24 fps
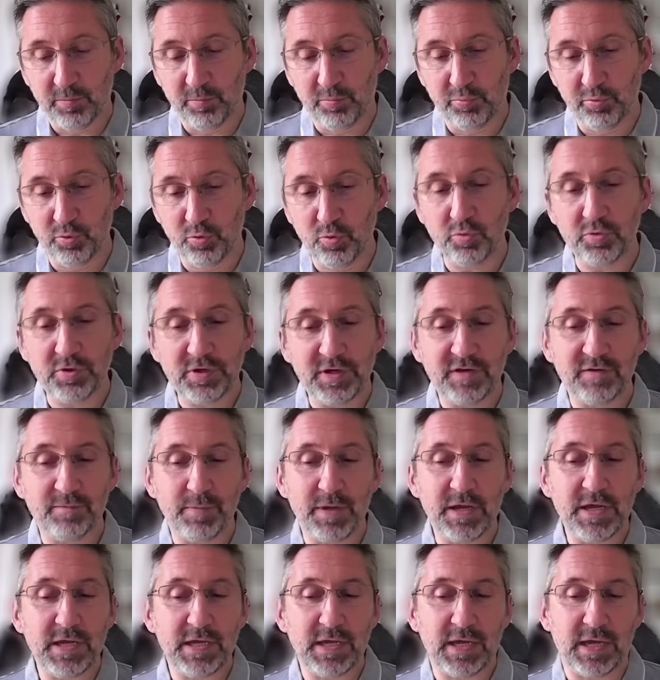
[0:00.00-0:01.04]
Broadly
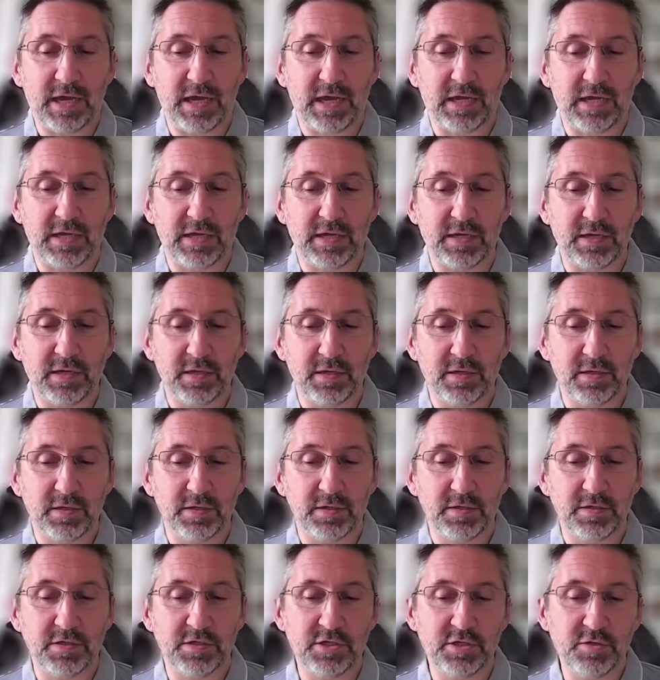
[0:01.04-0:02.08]
speaking,
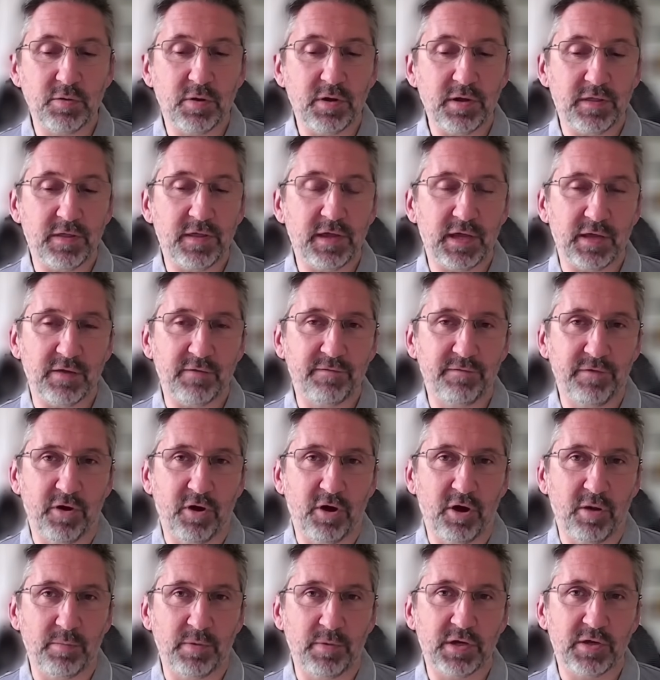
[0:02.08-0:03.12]
do I think
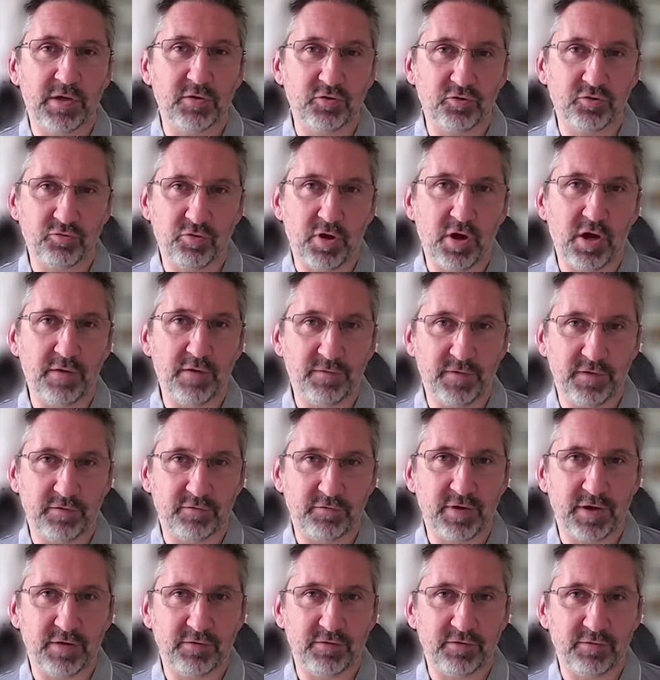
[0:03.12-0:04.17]
pharma can drive this
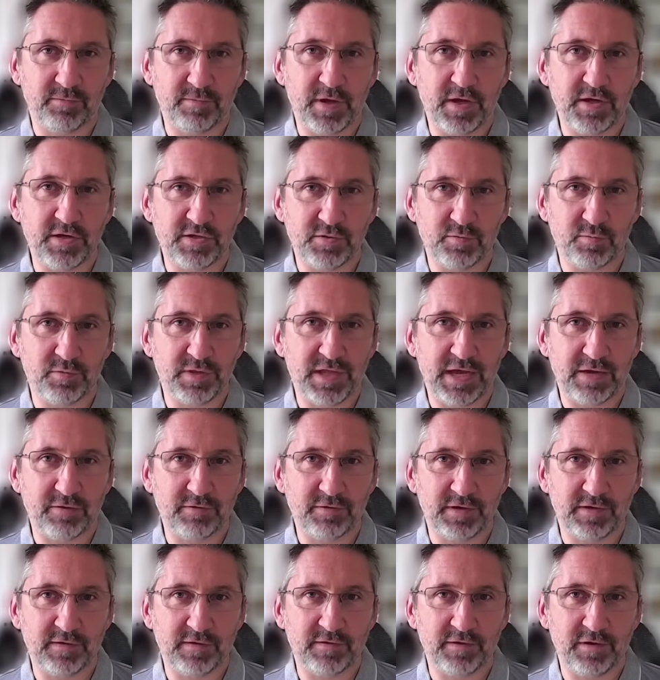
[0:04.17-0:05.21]
transformation
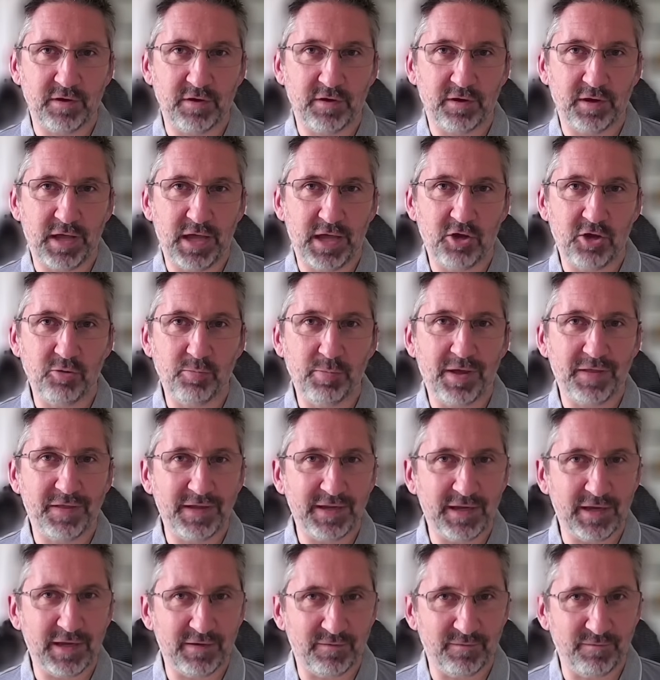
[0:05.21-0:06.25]
without external help? I
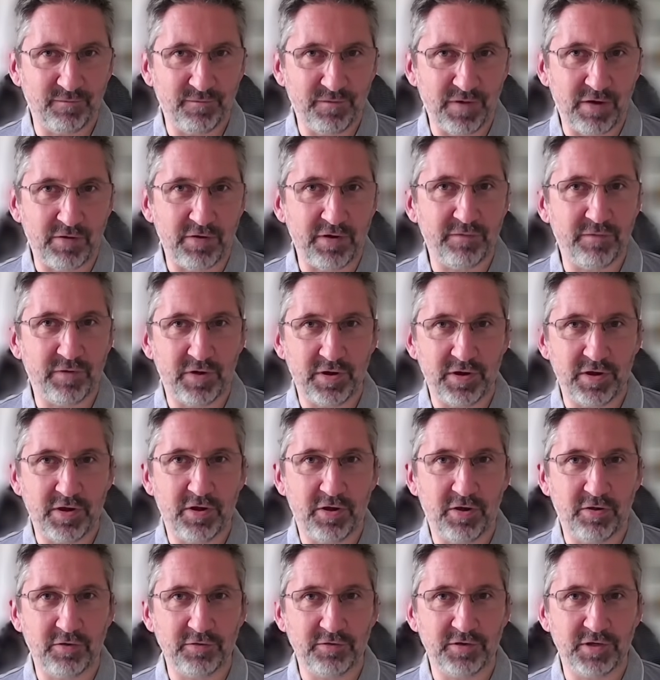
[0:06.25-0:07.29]
think it's very, very
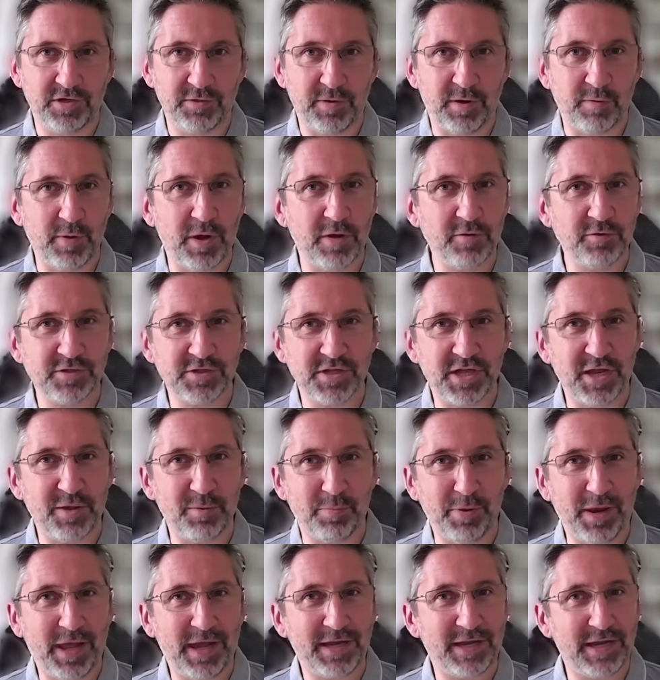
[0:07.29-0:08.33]
hard to do. I won't say
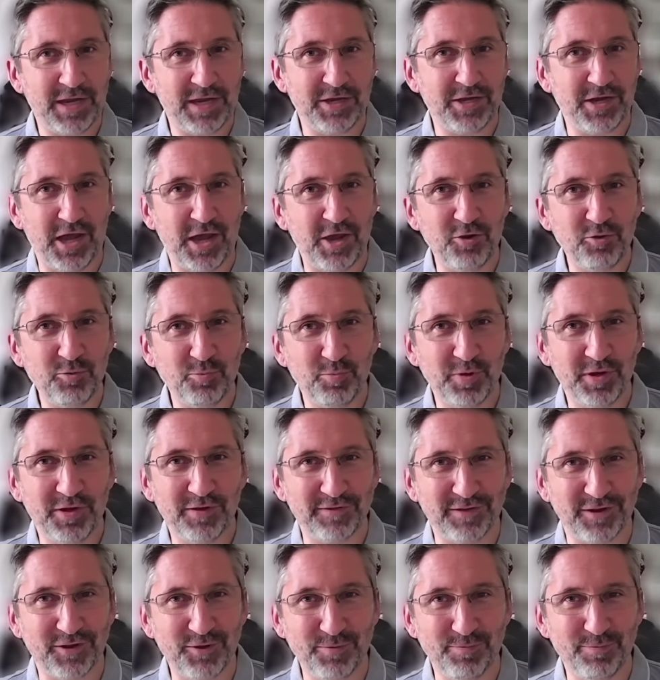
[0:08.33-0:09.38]
a blanket no,
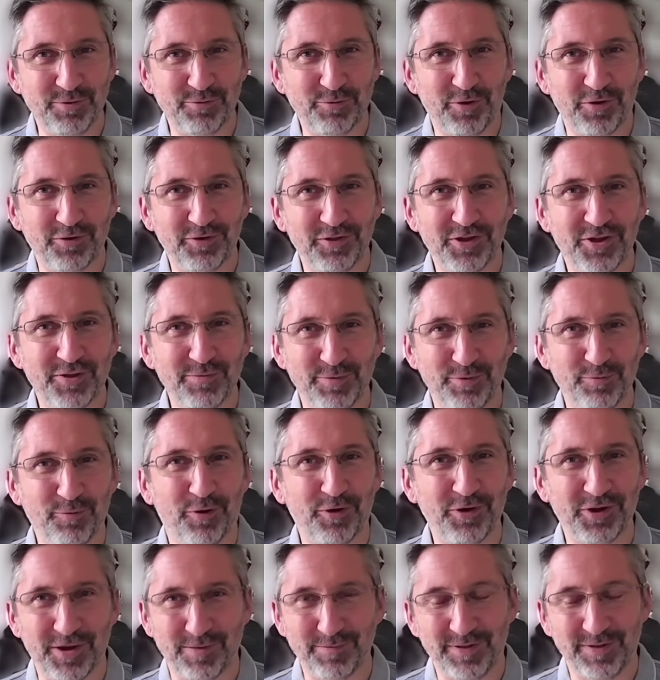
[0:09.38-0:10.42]
because I could be wrong. There could be
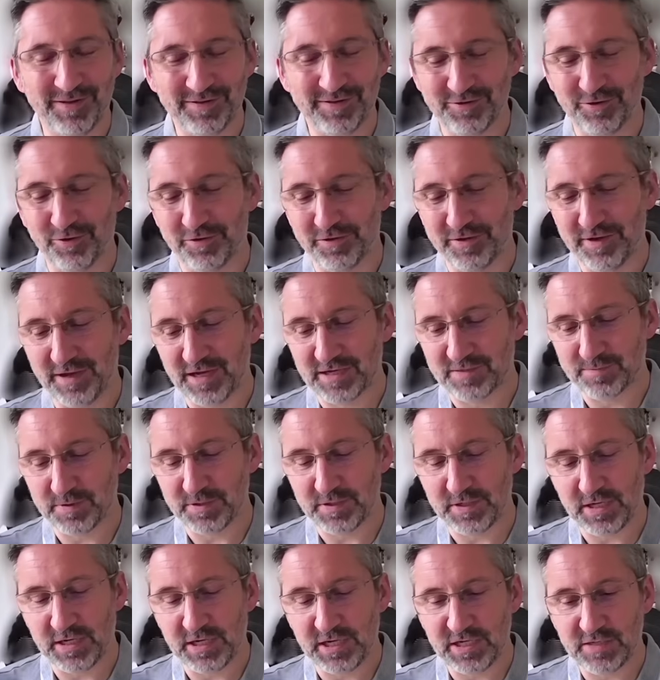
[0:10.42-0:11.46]
one company that's got the
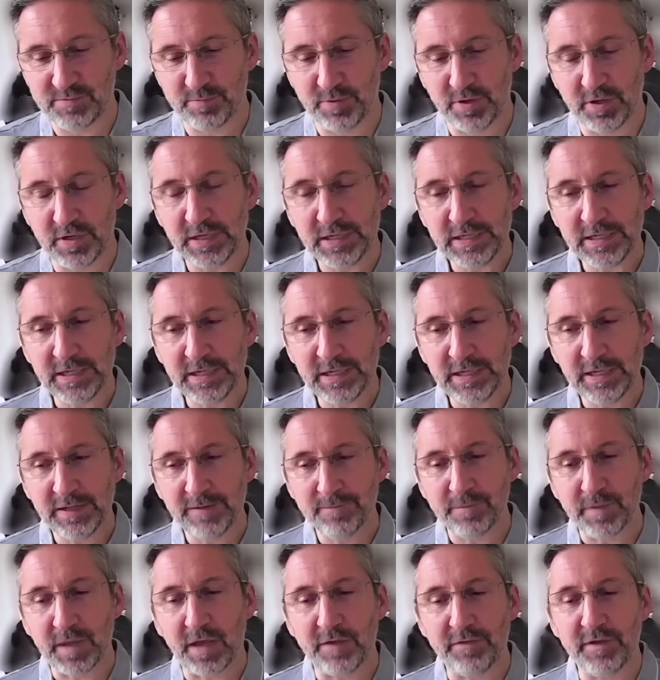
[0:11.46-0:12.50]
expertise, but
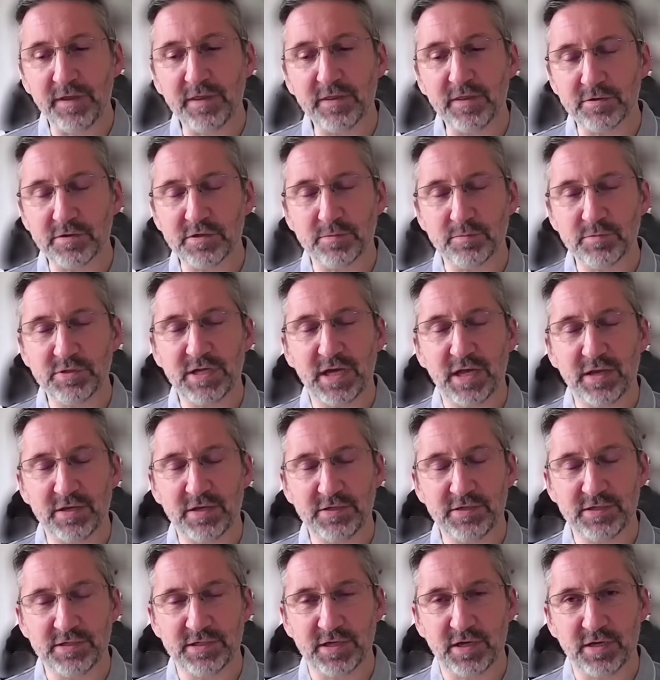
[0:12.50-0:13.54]
I think there are some
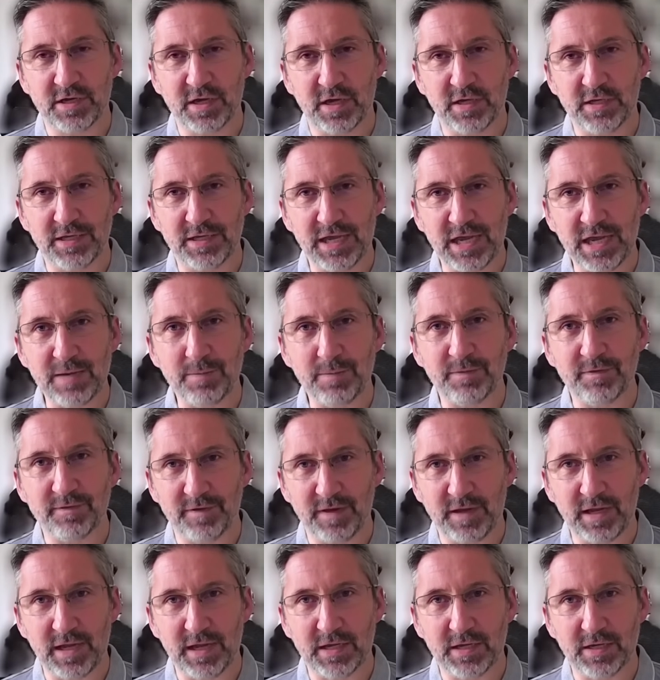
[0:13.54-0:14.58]
challenges I keep
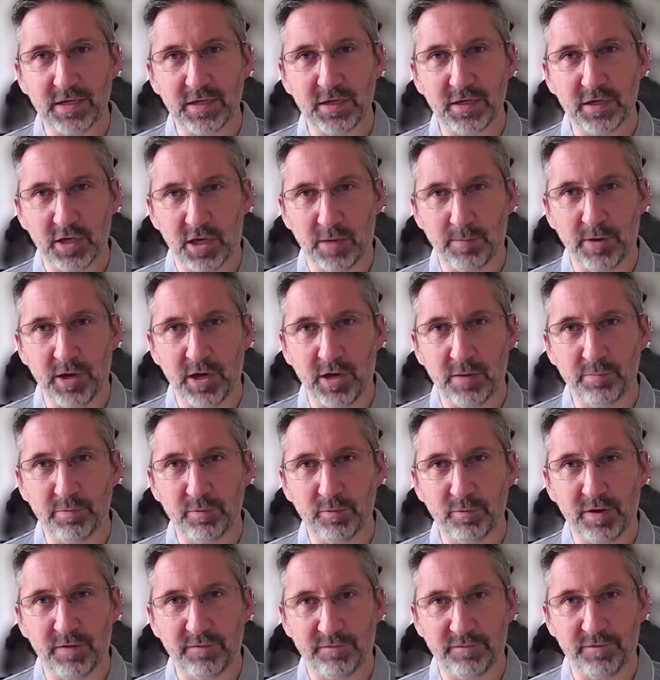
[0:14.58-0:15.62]
seeing come up
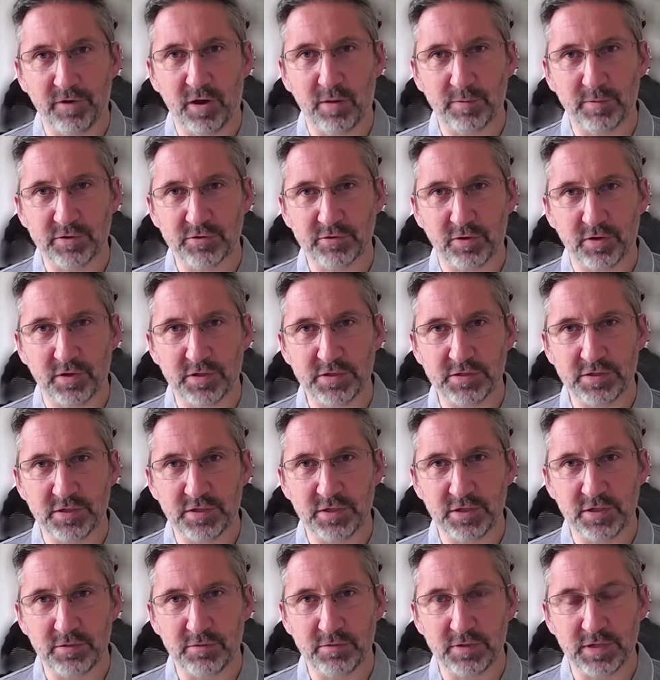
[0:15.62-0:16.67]
when pharma tries to
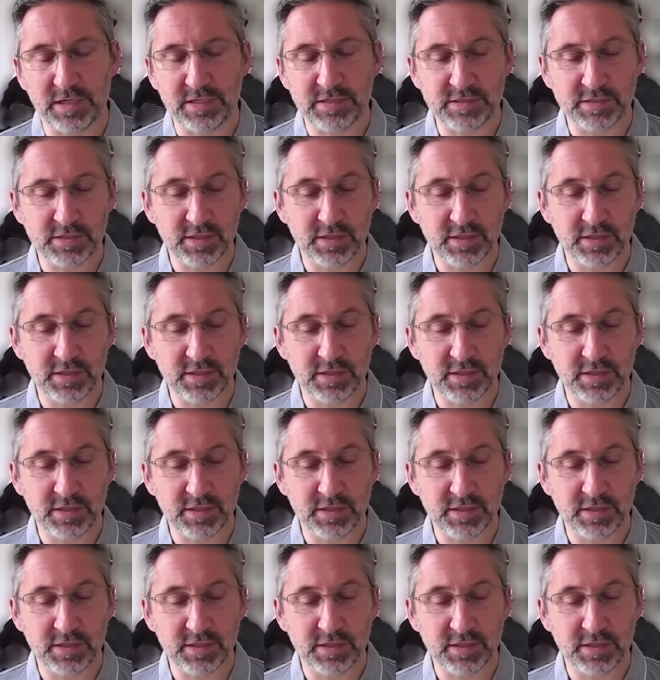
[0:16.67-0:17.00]
do this.